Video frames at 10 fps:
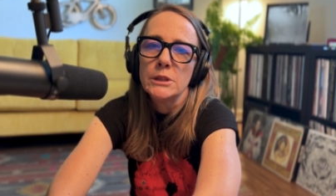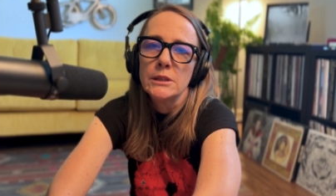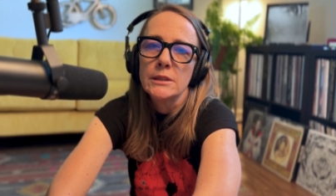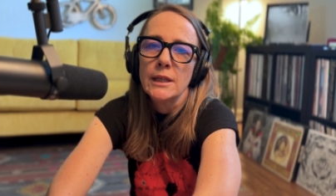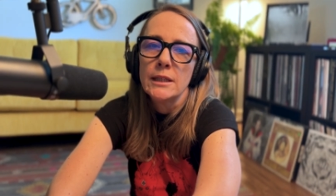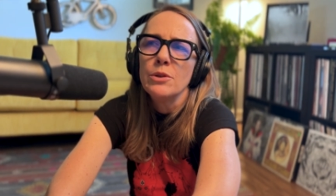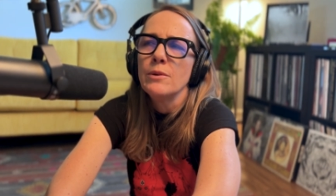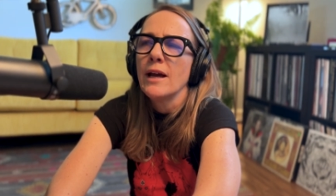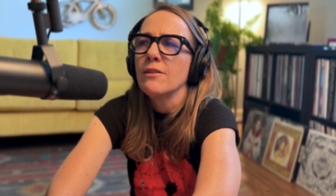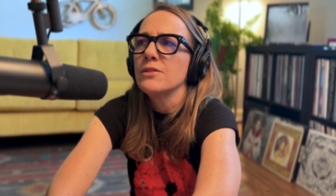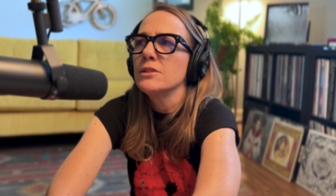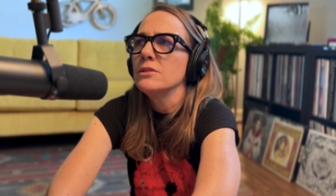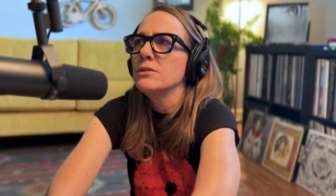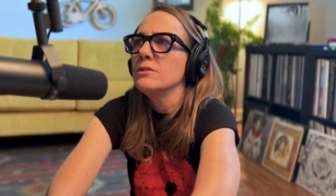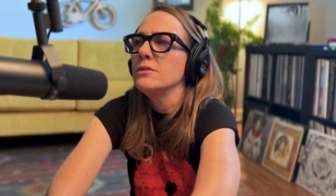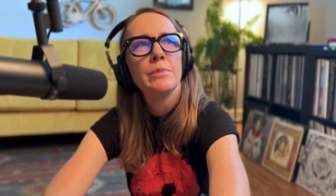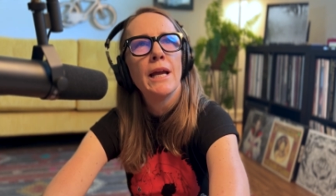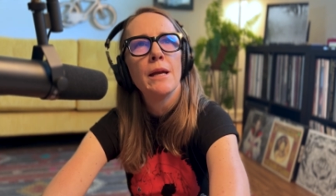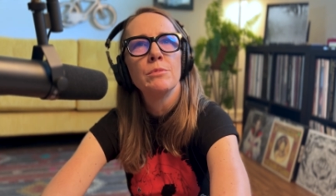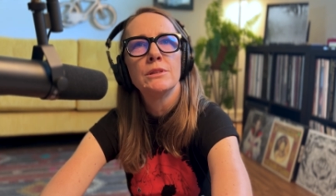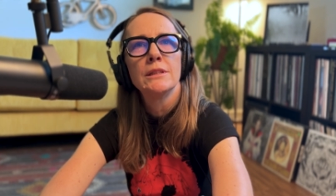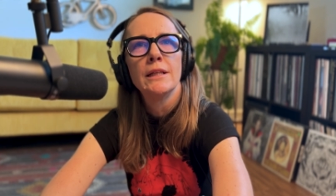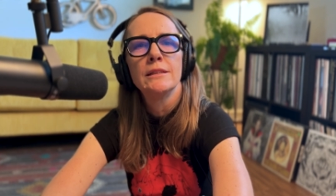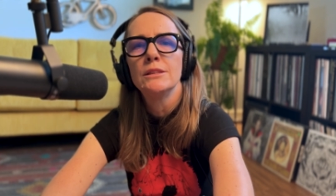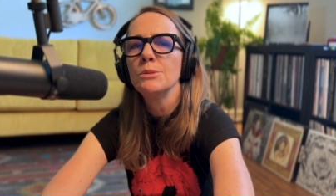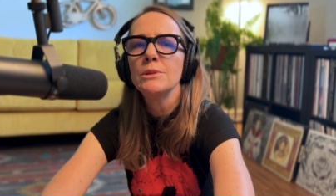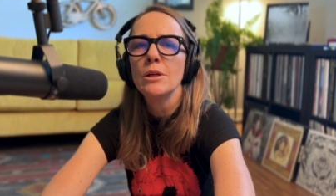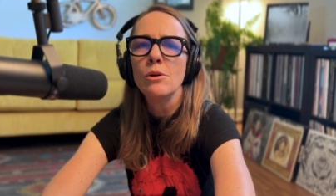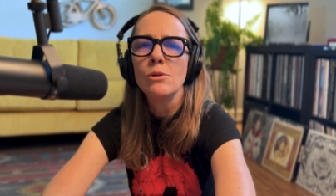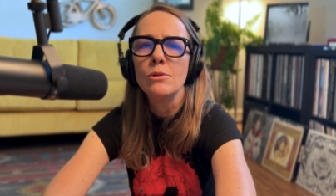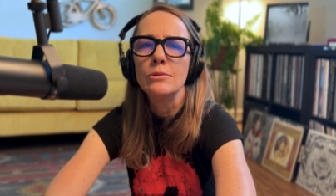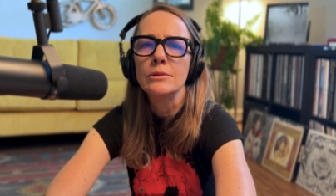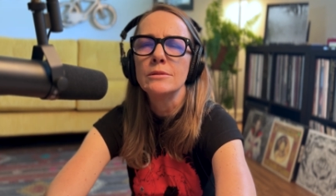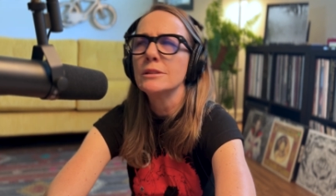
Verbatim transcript: It's that you have to be able to, like, do it all.